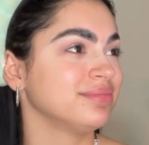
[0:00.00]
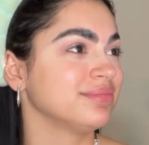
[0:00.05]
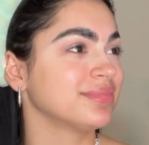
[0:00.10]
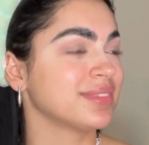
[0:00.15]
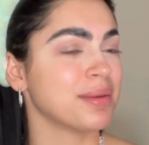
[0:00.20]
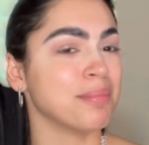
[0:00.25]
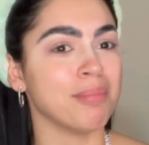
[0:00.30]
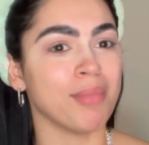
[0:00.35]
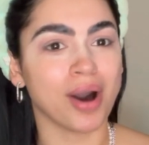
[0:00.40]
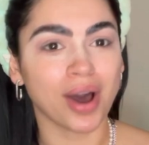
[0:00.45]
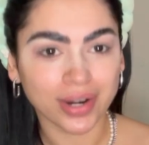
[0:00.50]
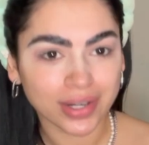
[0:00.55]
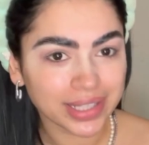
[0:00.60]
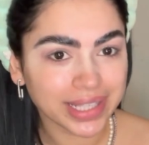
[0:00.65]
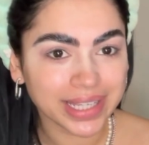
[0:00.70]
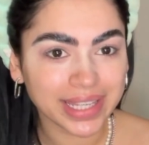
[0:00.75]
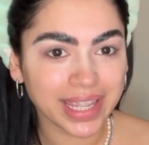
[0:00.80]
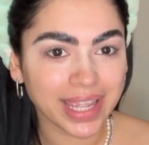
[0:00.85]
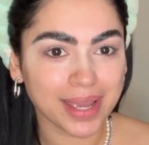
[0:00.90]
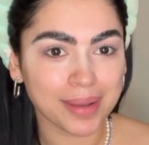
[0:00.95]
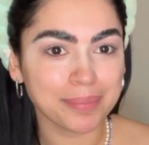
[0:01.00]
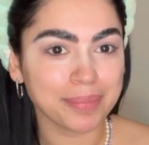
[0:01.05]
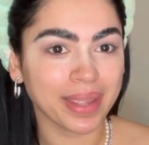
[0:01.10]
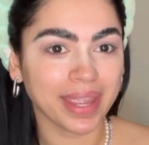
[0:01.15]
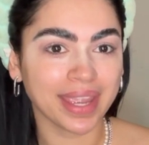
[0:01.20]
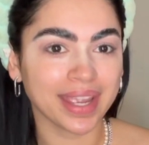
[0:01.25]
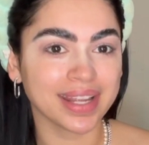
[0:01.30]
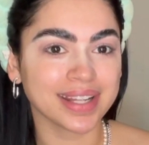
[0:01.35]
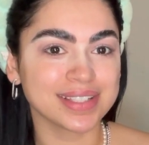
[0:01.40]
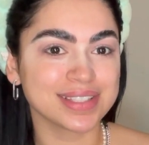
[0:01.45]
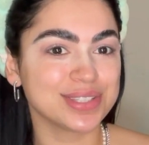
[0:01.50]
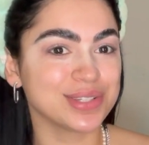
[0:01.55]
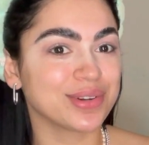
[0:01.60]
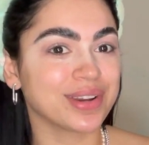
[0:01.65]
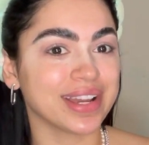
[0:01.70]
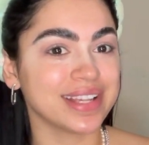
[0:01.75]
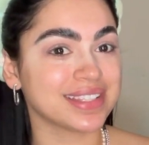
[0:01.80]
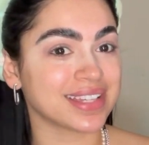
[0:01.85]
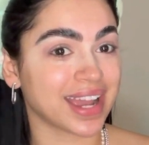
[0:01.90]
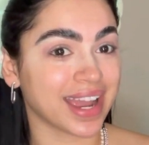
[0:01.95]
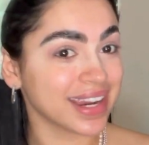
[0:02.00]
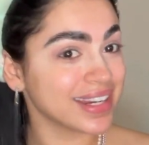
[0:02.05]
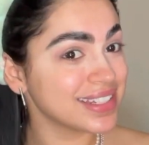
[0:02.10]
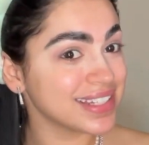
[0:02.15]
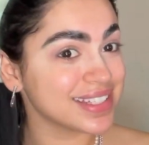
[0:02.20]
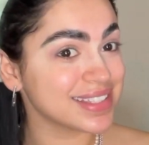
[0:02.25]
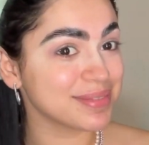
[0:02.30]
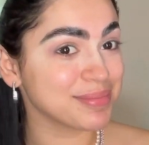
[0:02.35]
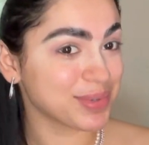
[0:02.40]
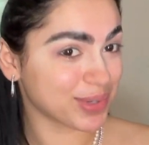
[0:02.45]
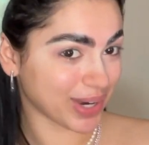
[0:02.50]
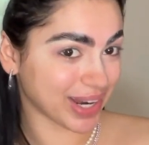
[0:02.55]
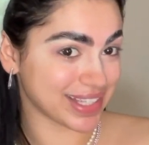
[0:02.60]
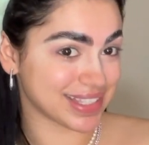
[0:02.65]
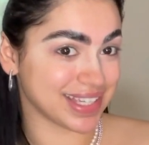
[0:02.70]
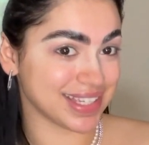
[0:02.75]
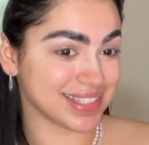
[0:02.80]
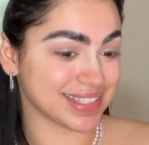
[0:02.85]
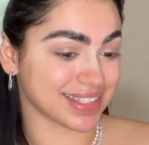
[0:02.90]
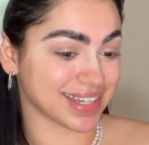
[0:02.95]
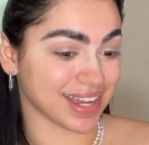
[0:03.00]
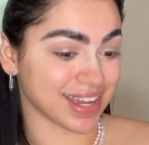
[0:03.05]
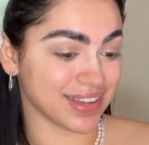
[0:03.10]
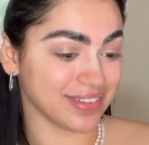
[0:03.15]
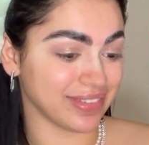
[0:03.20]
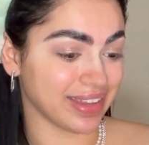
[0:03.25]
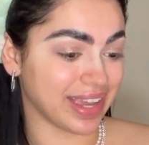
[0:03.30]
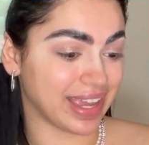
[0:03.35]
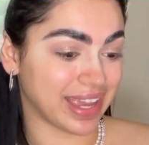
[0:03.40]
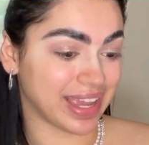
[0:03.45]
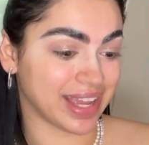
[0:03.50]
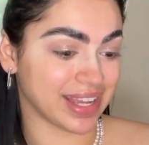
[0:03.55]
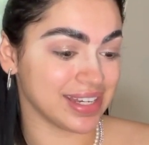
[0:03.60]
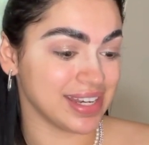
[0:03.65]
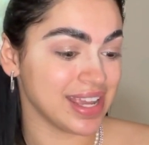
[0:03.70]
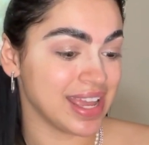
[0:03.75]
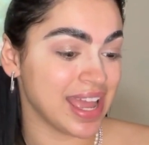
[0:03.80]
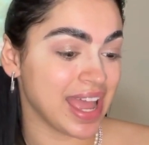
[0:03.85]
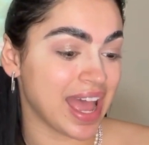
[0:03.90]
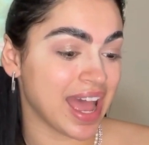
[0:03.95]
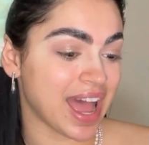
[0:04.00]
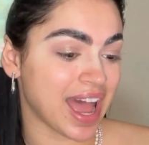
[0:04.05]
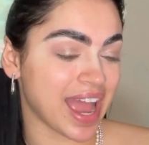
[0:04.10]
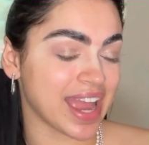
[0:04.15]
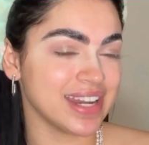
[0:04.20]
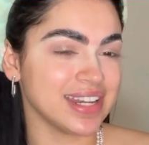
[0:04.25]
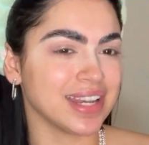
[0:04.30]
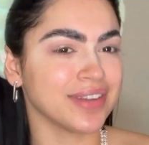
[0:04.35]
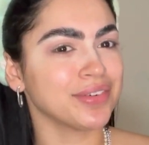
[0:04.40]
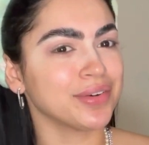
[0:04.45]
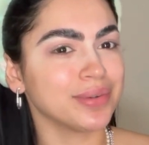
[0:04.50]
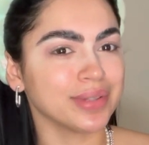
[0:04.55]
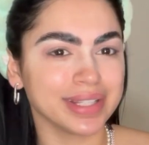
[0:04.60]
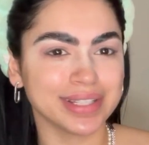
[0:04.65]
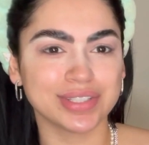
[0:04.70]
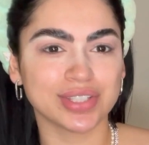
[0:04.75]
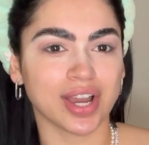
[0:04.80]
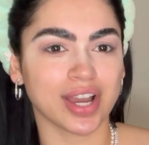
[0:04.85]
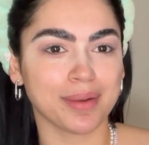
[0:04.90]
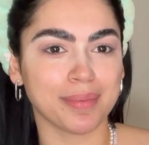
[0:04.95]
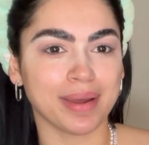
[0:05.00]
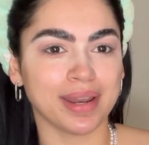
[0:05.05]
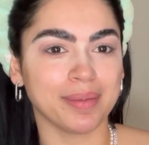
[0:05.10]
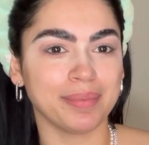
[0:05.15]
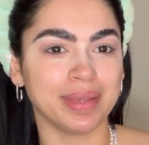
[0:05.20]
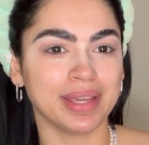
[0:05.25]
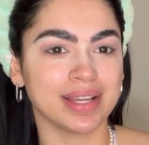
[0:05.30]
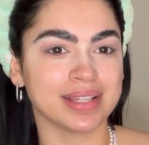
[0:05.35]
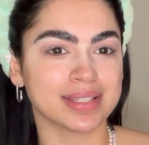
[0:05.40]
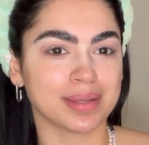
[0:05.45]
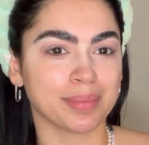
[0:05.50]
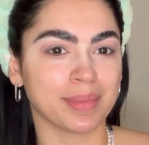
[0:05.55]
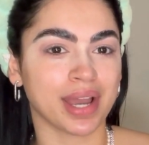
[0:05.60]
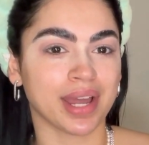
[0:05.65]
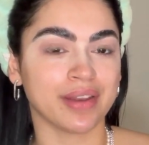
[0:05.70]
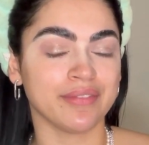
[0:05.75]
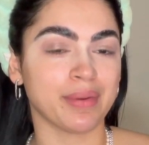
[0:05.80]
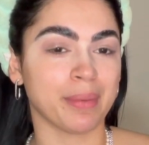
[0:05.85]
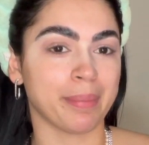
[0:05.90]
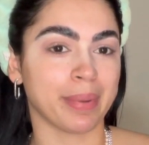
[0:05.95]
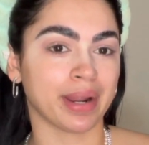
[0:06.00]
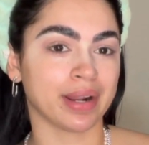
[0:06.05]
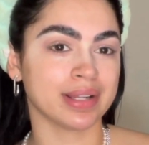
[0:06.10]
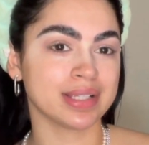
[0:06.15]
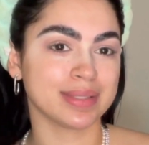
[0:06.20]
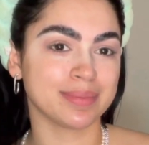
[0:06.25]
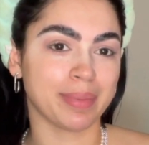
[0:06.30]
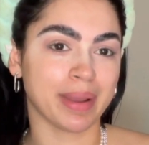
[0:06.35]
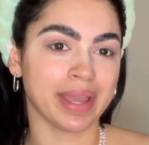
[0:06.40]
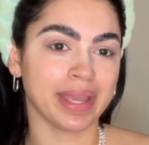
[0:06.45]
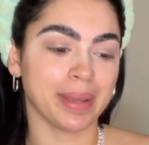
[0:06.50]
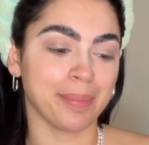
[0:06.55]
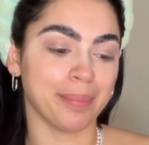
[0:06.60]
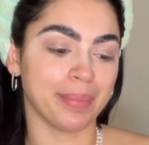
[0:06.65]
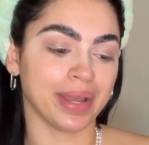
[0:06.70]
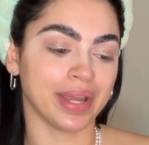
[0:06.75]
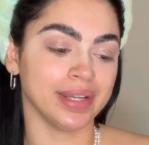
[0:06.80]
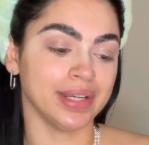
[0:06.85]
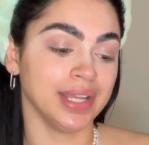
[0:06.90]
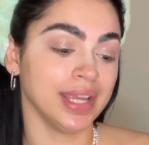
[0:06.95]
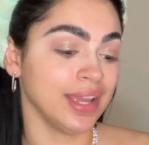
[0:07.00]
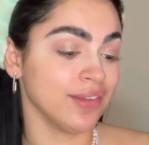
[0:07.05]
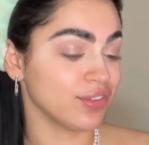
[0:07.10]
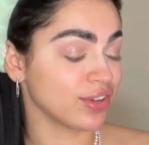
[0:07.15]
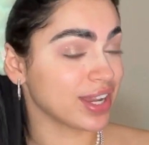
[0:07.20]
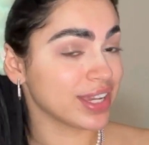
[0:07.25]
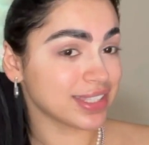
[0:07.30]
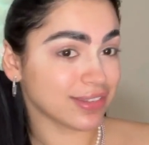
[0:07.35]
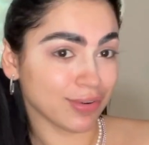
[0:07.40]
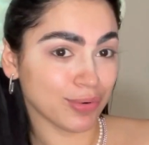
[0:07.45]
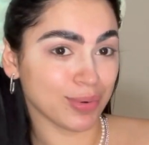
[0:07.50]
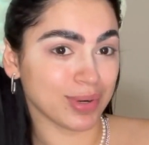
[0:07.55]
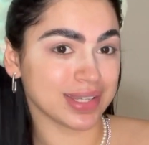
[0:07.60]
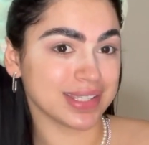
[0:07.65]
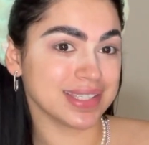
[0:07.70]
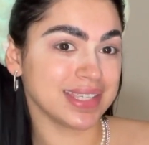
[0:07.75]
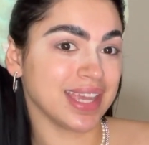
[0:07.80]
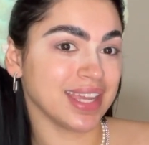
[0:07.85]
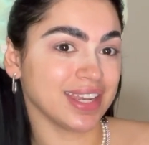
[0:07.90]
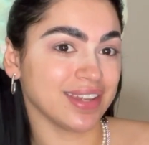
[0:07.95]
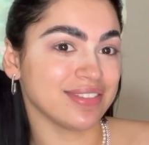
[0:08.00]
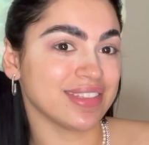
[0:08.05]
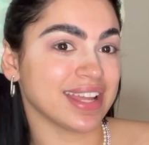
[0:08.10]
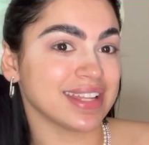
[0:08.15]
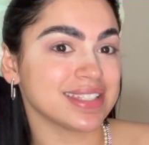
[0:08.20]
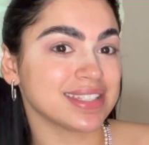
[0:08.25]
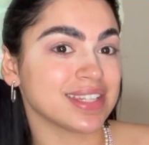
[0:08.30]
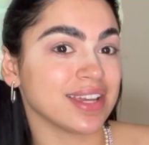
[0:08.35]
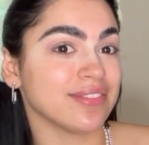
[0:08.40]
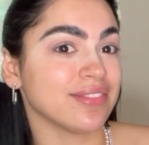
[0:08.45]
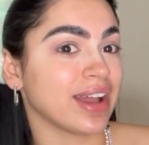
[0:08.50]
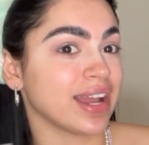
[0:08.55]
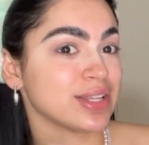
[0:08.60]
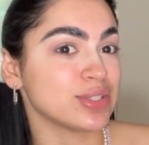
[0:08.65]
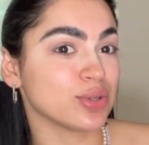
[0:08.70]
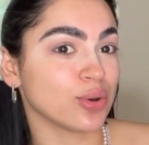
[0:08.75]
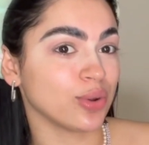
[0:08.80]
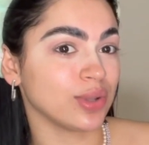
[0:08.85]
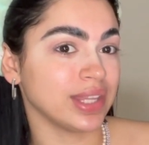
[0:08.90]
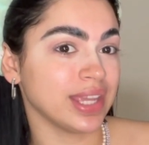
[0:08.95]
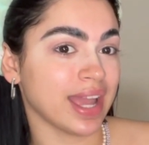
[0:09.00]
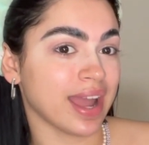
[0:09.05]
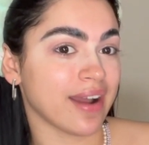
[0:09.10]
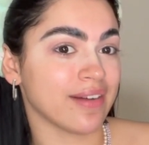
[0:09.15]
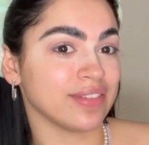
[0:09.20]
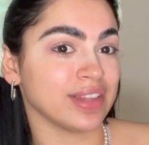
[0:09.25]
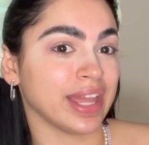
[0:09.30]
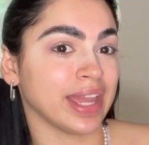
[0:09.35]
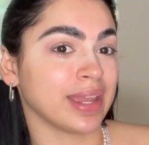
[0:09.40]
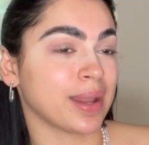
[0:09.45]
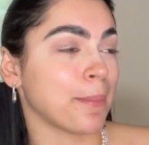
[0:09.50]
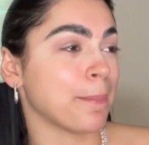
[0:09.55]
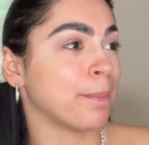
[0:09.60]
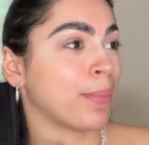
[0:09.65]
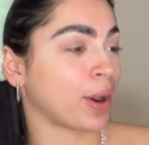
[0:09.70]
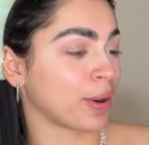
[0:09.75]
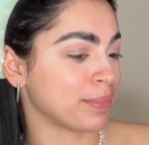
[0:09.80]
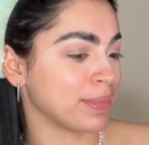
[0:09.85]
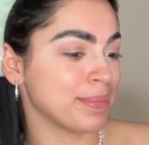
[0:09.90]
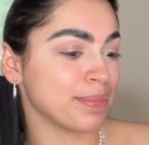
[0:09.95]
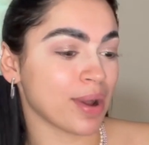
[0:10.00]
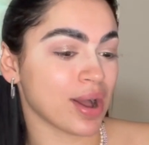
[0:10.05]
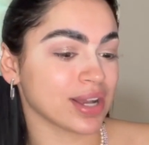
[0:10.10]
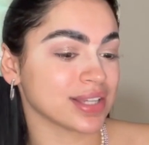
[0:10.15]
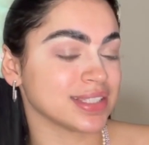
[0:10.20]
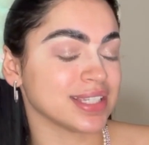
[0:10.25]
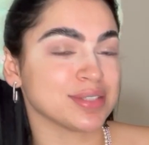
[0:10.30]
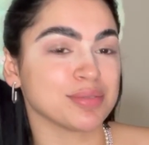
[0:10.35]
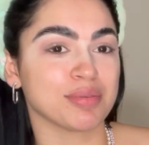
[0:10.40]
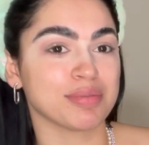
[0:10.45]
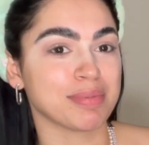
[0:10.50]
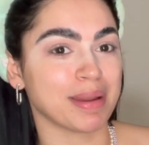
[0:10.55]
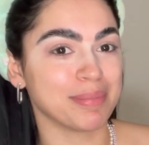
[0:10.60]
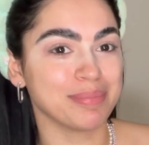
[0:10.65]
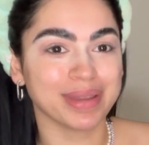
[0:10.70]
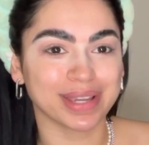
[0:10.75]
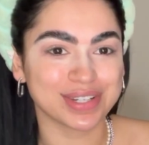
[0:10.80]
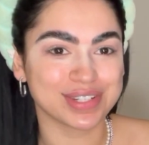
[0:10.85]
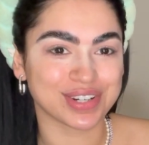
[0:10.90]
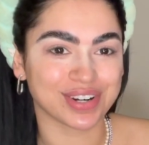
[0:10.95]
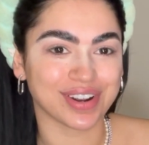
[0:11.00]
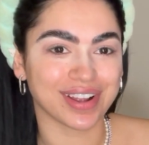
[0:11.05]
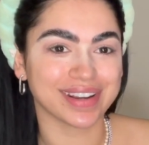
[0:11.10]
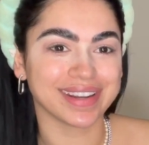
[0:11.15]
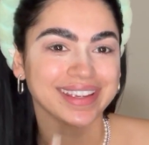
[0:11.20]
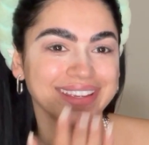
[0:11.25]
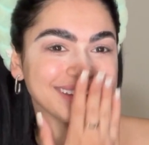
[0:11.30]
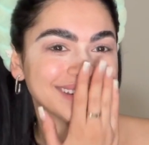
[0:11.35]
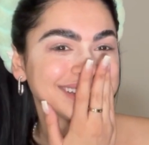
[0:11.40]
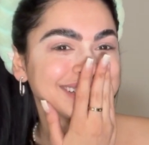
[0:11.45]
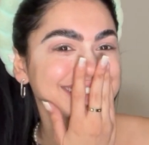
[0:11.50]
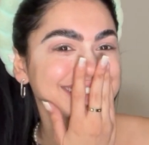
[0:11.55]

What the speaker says: modeling campaigns. You guys, I did some crazy stuff, and I never really talk about it because I'm kind of embarrassed by it, but if you guys ever want to see any of that stuff, I totally have like Barbie boxes with my picture on it.